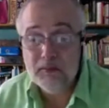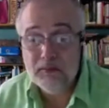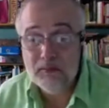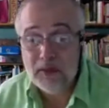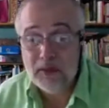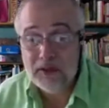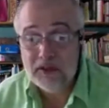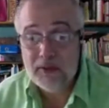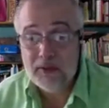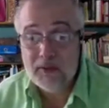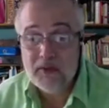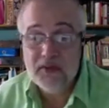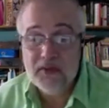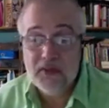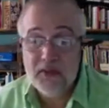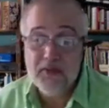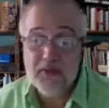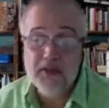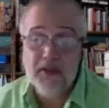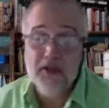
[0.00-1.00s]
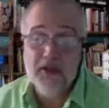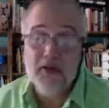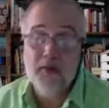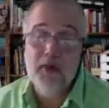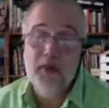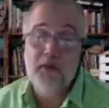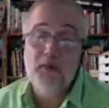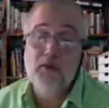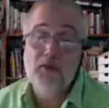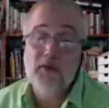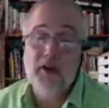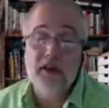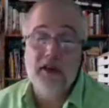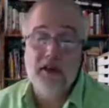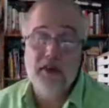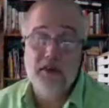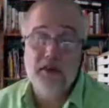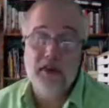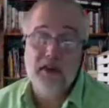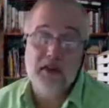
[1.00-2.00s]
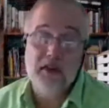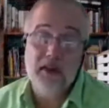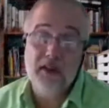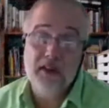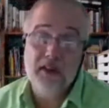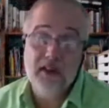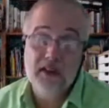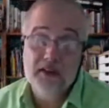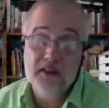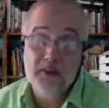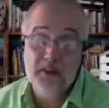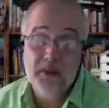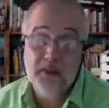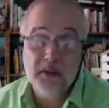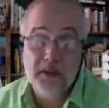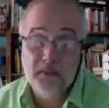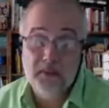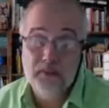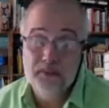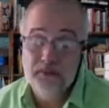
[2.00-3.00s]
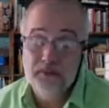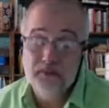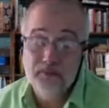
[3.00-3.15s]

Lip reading: made some of the scenes a little bit more ugly than they needed to be.